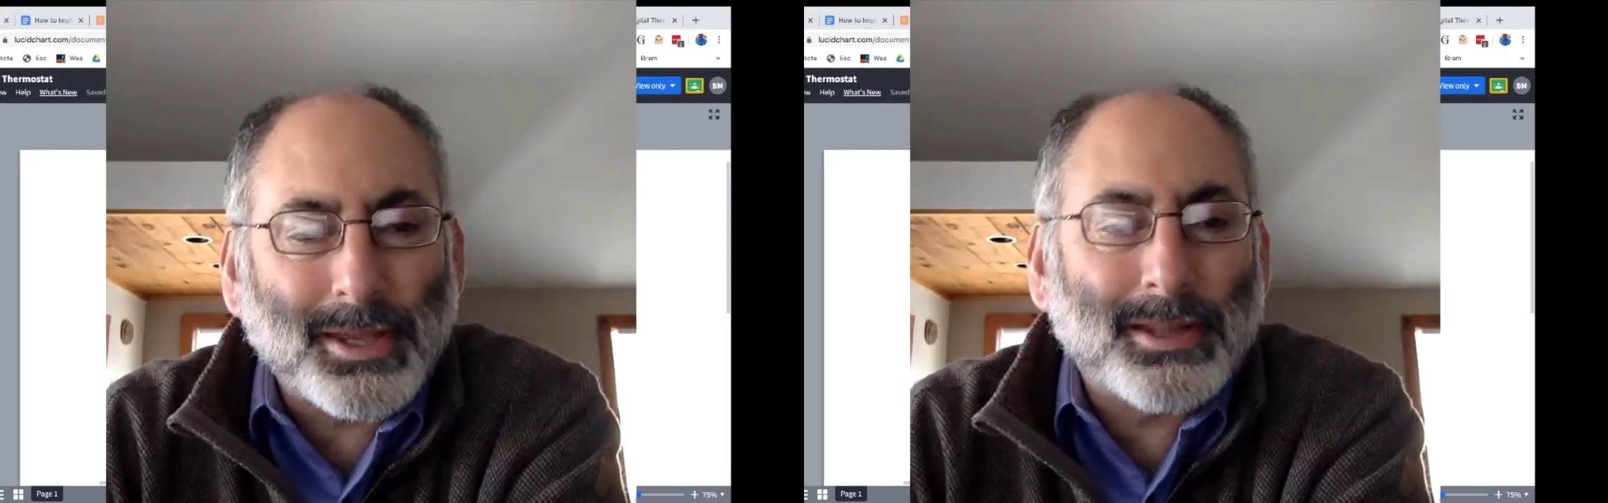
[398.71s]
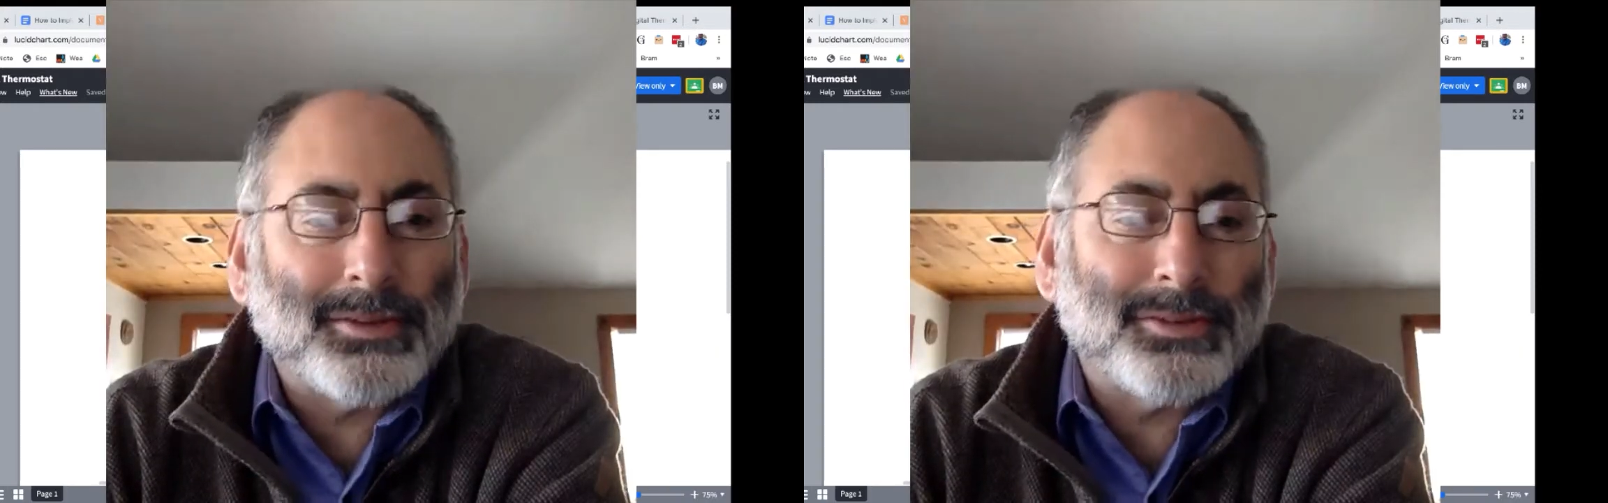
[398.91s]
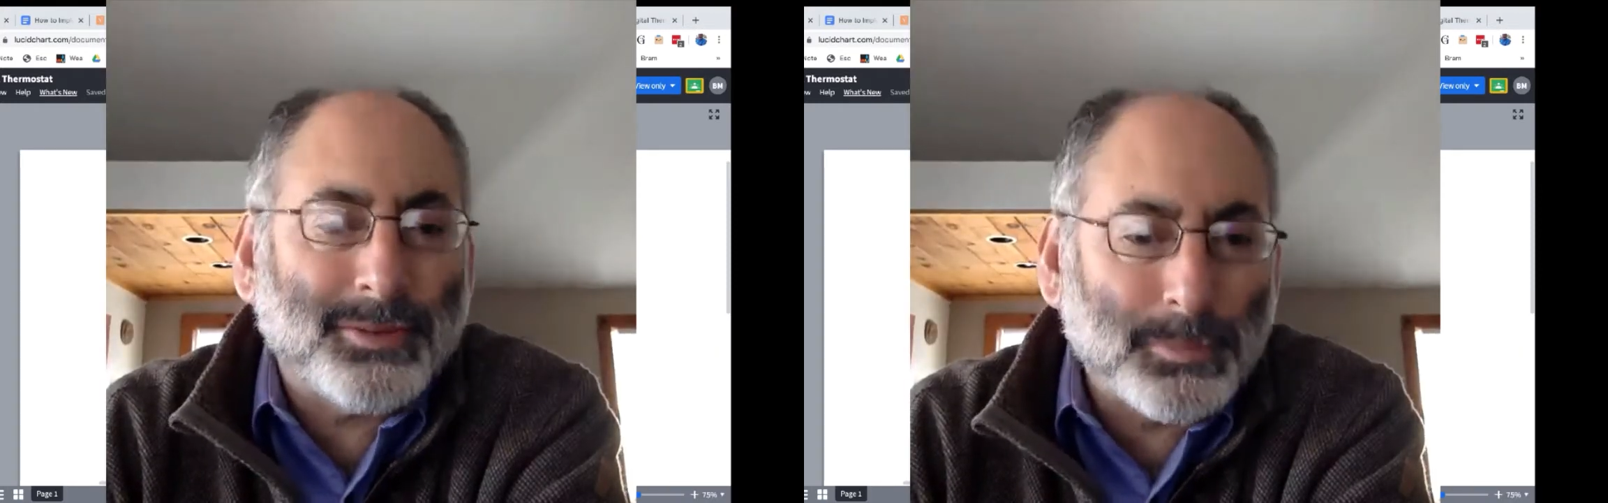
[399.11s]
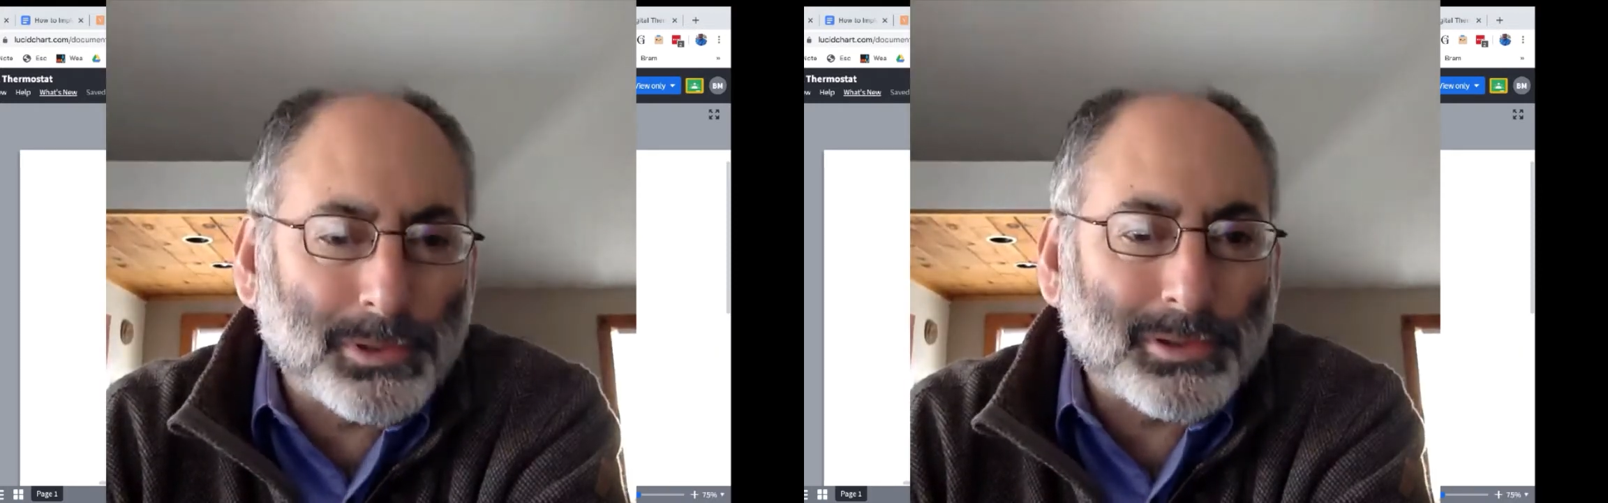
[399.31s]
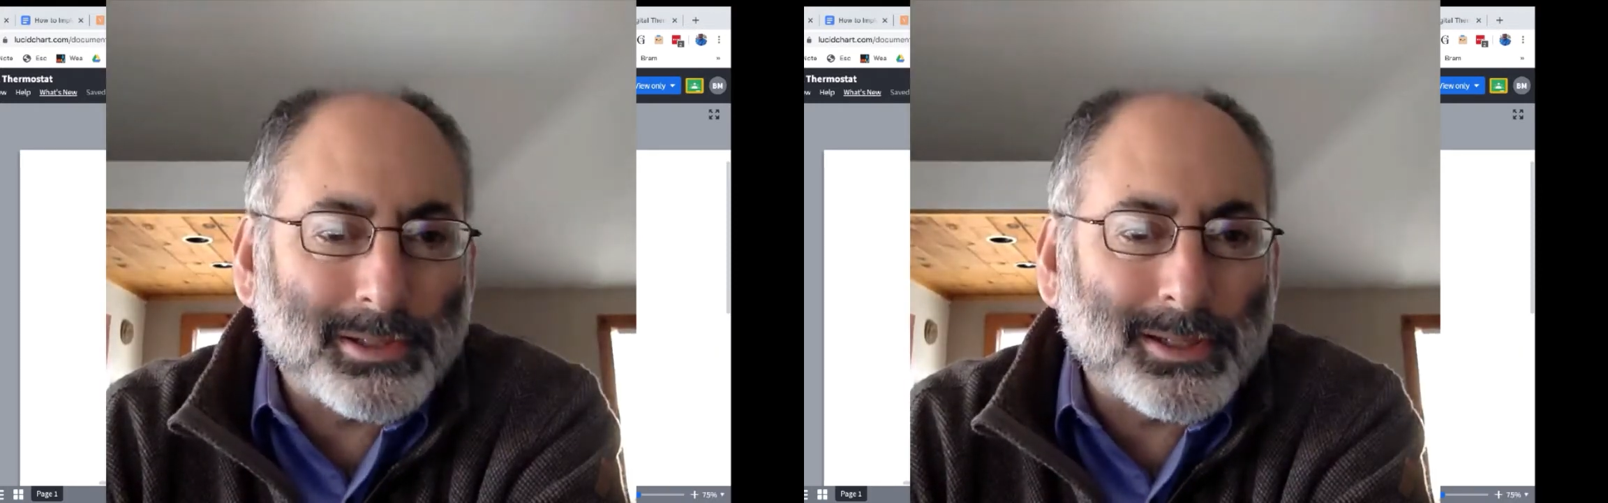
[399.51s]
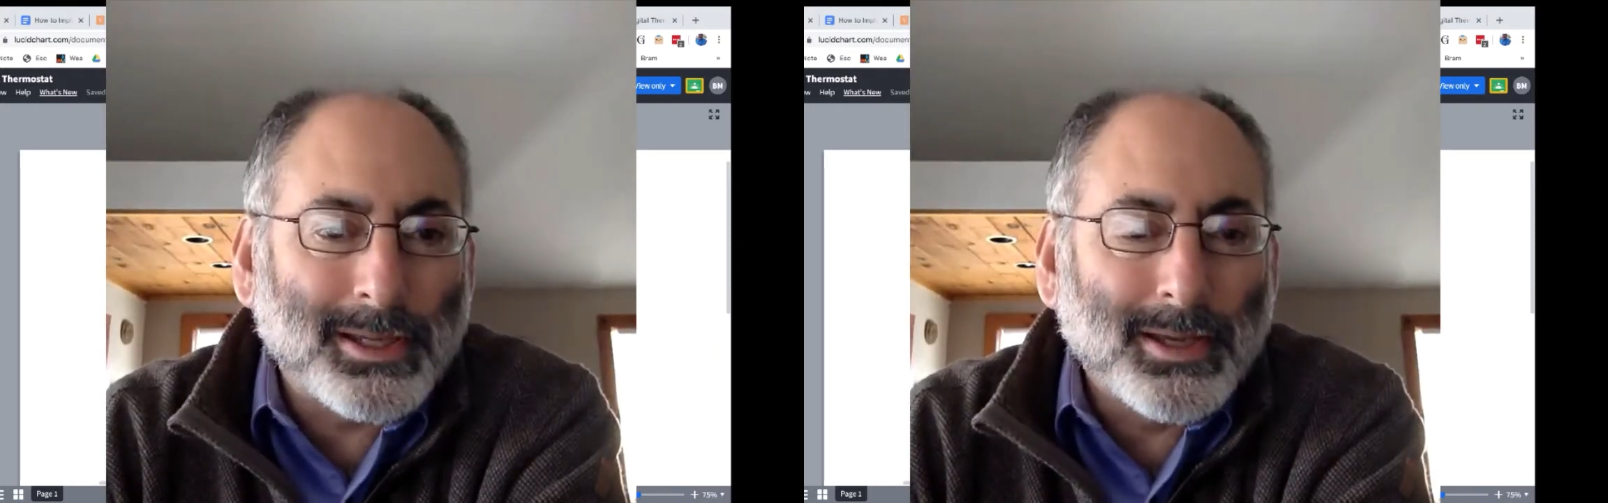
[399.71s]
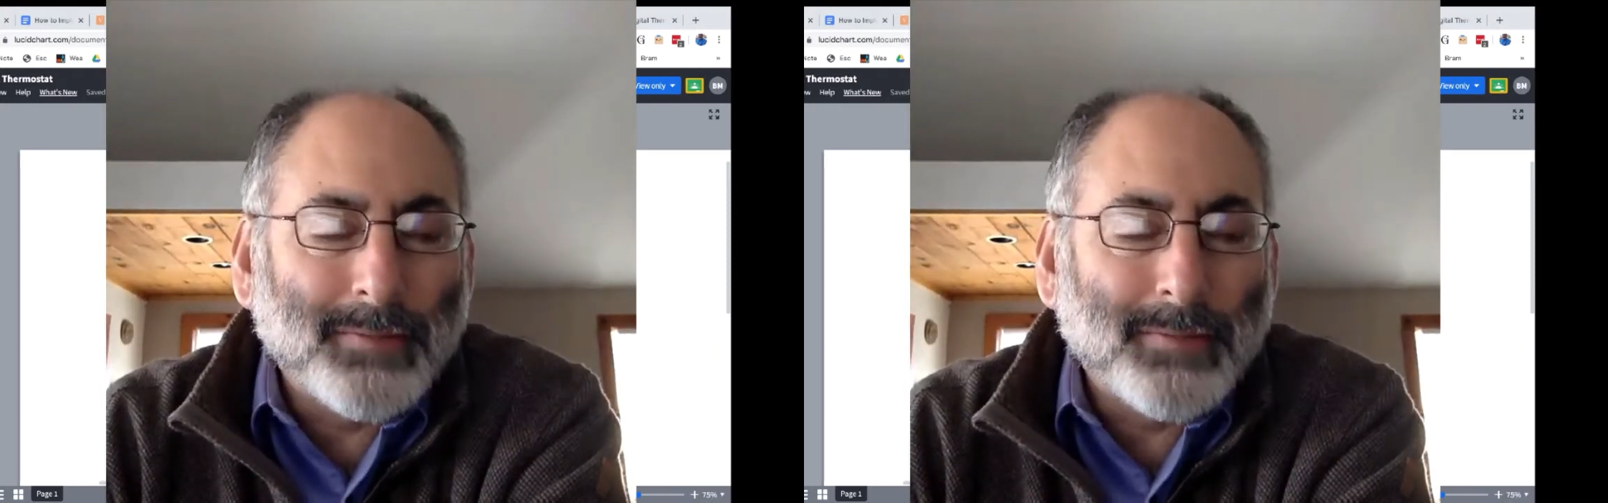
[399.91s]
And similarly,